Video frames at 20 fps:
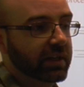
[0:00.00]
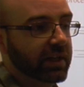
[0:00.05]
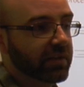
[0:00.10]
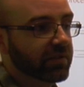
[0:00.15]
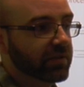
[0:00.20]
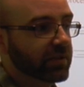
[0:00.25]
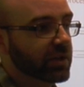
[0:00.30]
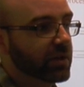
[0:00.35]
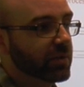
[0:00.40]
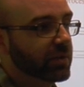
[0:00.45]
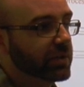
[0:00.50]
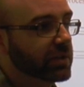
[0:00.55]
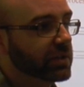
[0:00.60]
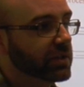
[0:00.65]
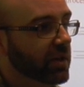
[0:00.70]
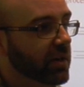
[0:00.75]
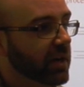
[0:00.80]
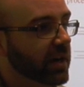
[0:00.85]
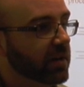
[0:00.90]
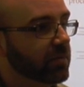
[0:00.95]
even though at the
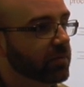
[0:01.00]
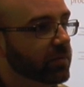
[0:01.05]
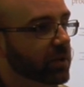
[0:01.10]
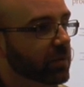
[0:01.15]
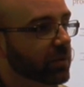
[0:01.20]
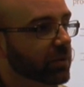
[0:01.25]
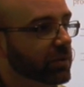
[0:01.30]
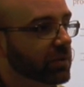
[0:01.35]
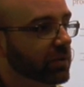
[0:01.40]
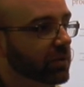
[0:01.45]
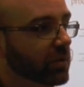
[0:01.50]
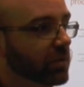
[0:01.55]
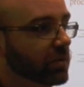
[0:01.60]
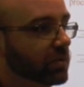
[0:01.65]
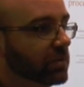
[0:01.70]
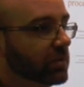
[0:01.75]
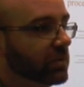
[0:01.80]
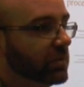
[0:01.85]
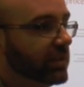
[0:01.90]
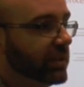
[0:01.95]
time it wasn't
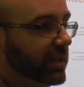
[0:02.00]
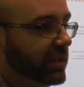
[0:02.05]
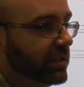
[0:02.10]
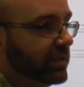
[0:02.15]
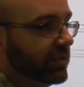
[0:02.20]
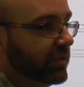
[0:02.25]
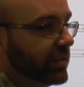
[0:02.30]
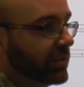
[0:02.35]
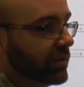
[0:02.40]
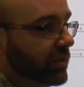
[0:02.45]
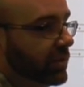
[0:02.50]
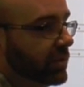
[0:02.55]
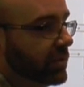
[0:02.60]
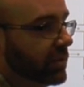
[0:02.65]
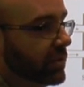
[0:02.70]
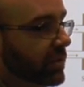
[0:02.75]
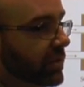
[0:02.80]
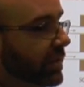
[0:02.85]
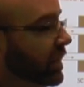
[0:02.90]
called attention research.